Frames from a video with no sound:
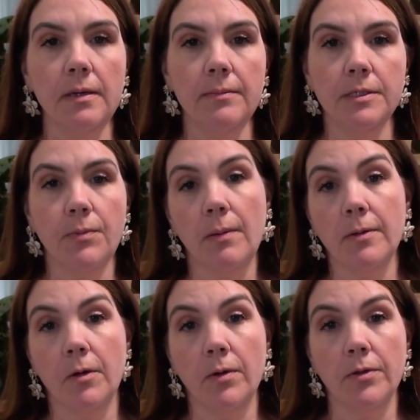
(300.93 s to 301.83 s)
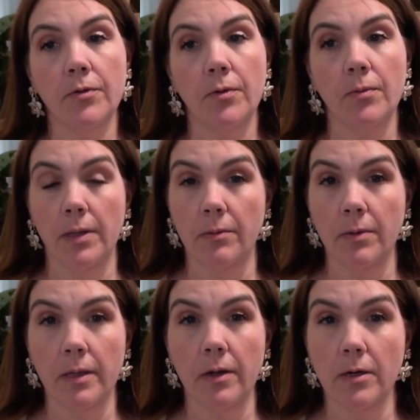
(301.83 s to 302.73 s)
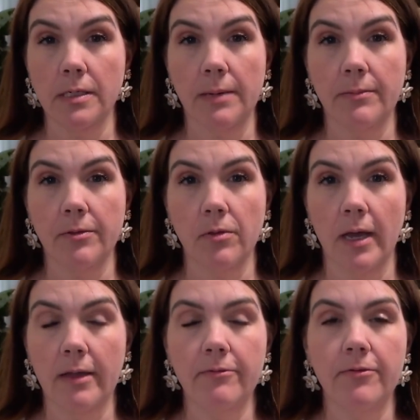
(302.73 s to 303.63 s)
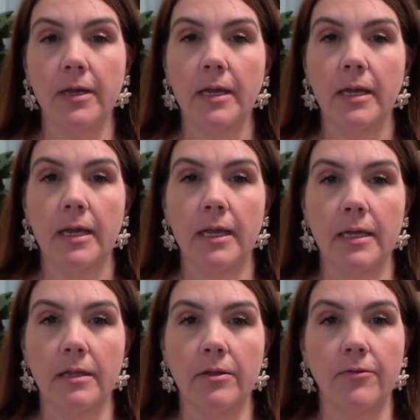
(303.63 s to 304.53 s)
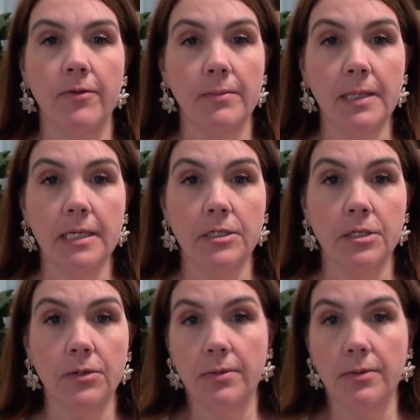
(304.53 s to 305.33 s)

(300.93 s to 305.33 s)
is probably going through a really, really hard time in their life, and their family is too.